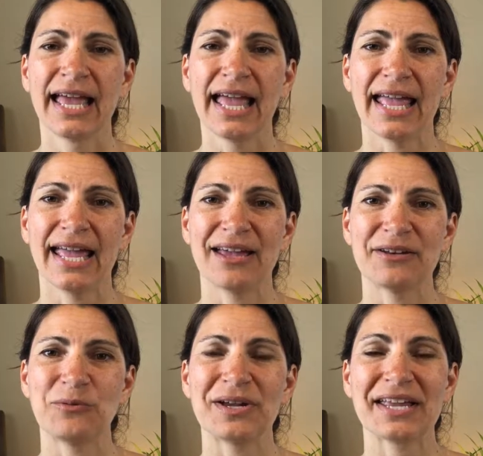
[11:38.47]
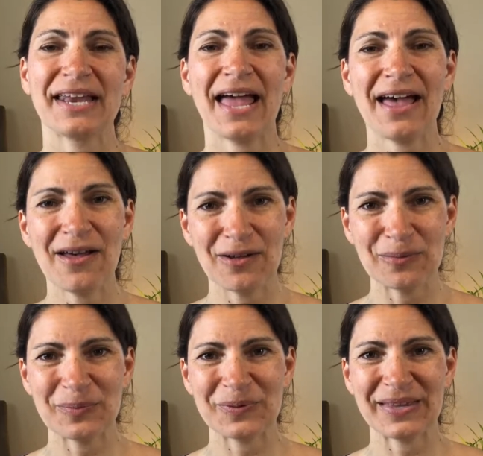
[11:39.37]
And what can
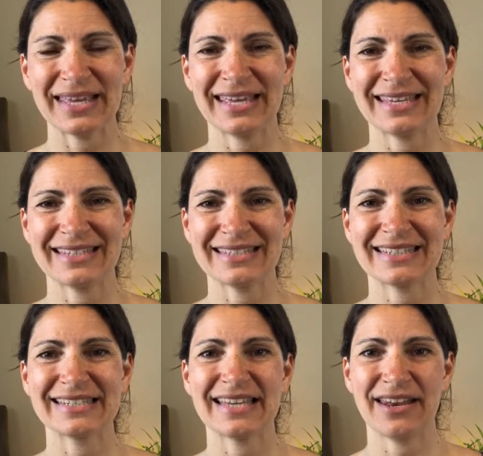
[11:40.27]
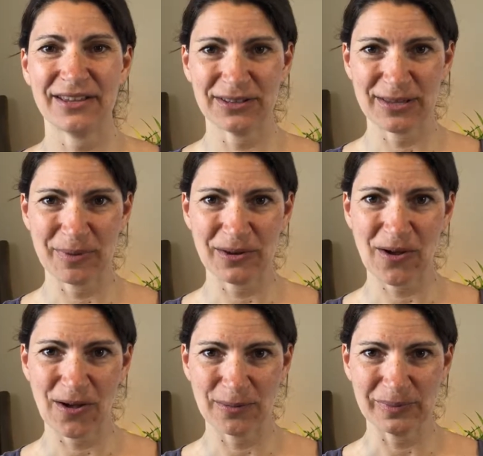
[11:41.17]
help is setting a limit
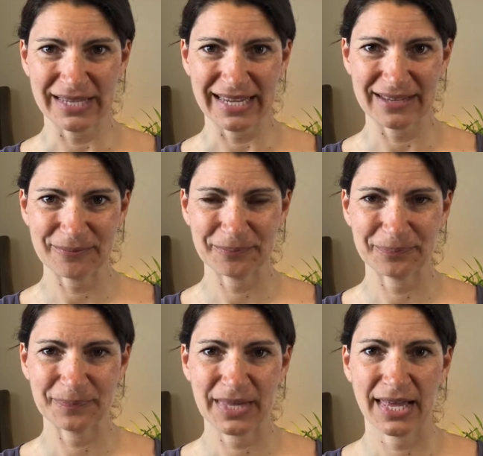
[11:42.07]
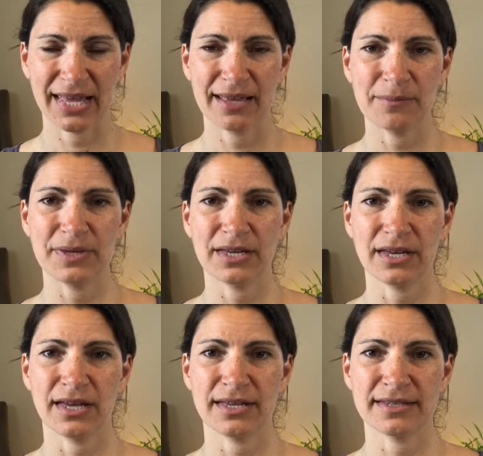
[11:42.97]
calmly,
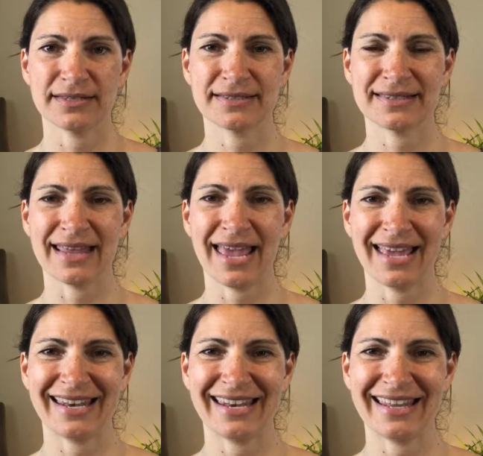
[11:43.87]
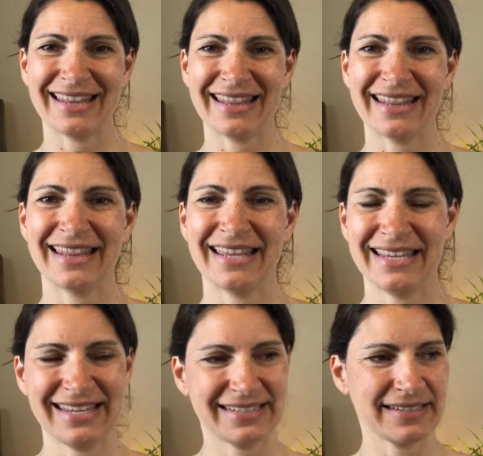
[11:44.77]
because then
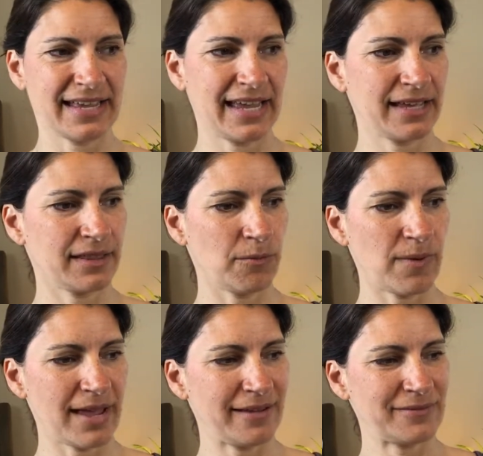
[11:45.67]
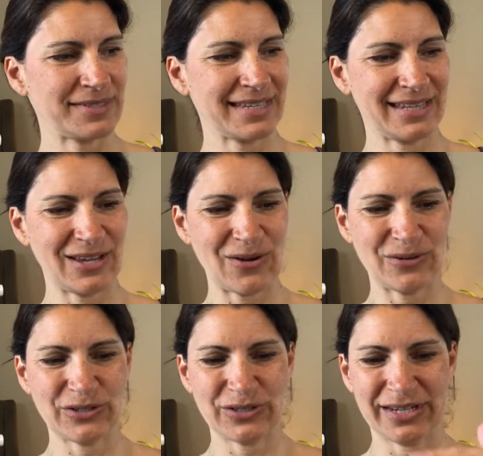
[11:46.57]
it's like the waves in the
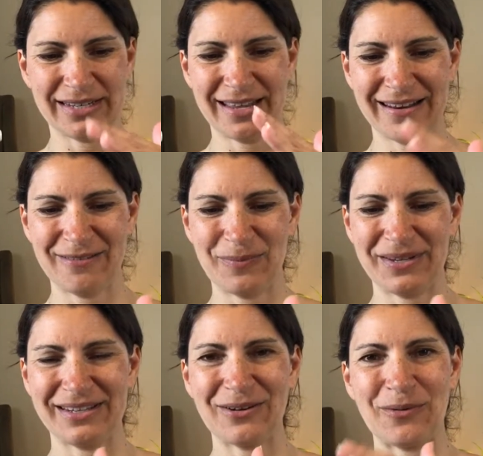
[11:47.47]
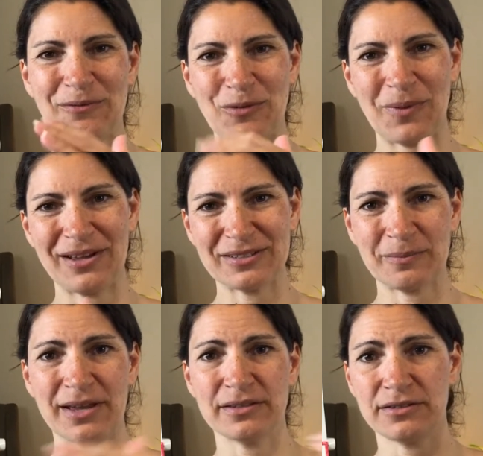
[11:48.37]
ocean that have been going for miles and
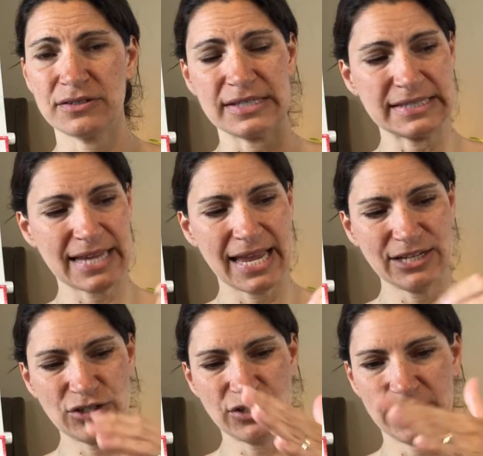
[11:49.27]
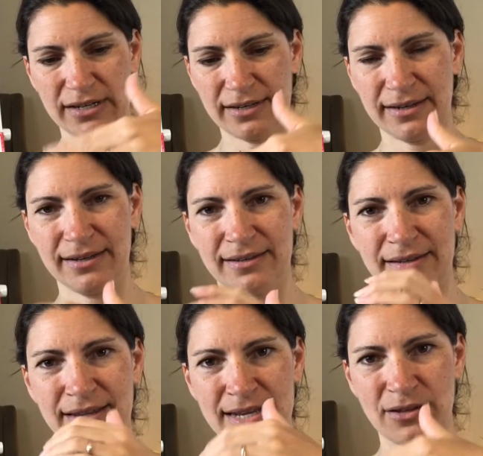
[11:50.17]
miles. There's this
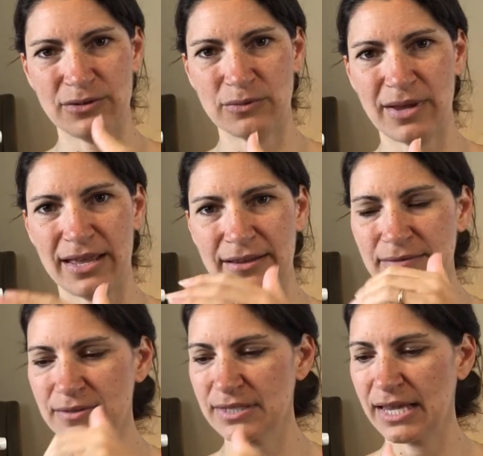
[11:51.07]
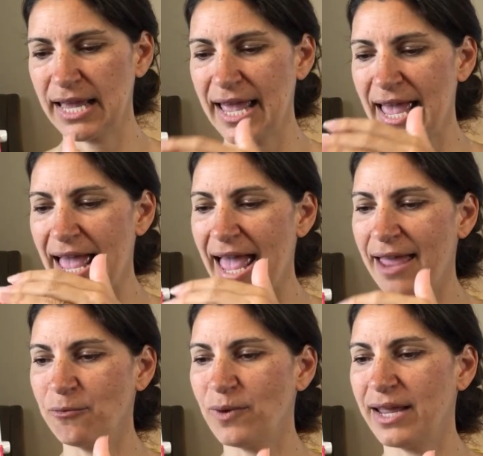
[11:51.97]
tension in those waves.
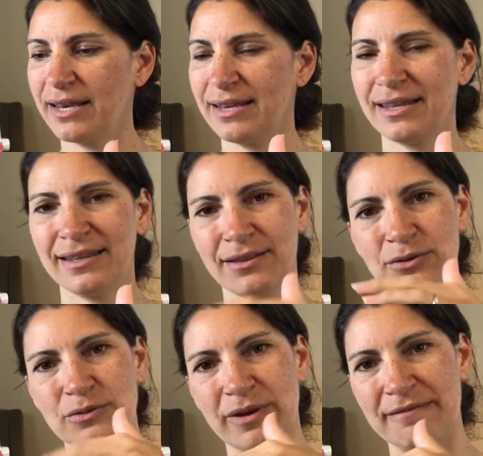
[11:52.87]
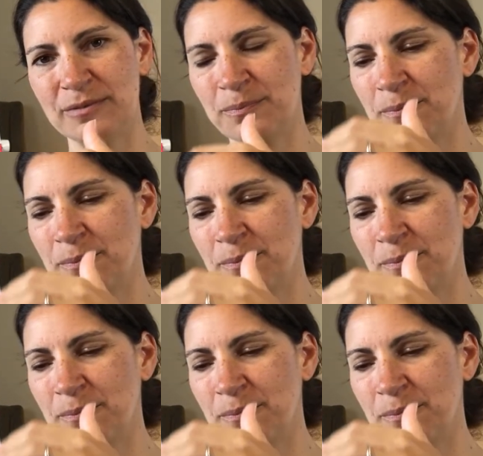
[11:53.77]
And when those waves